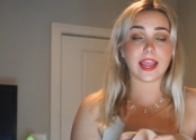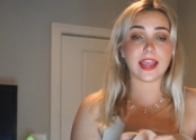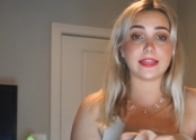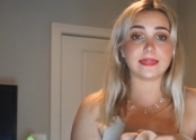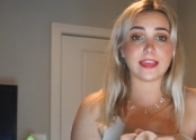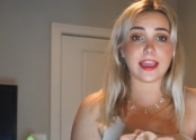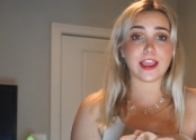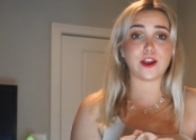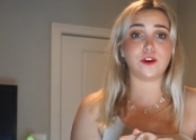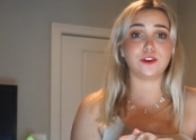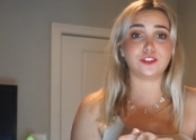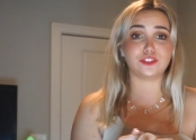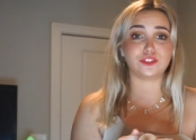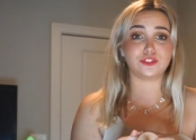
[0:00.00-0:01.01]
and they
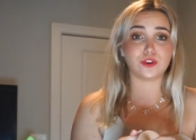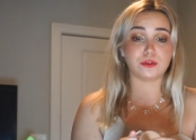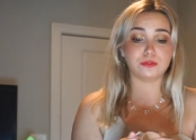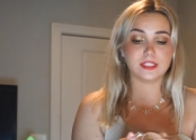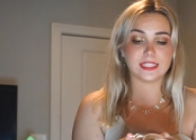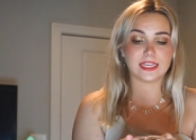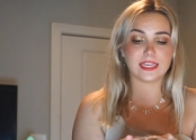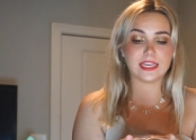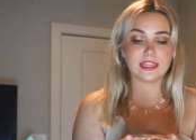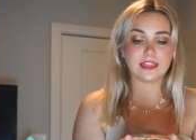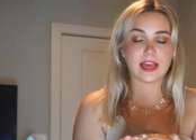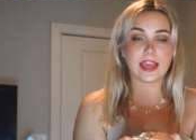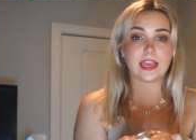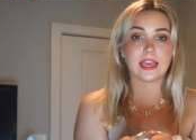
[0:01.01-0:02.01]
are so sticky,
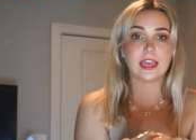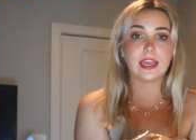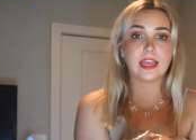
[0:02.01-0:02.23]
like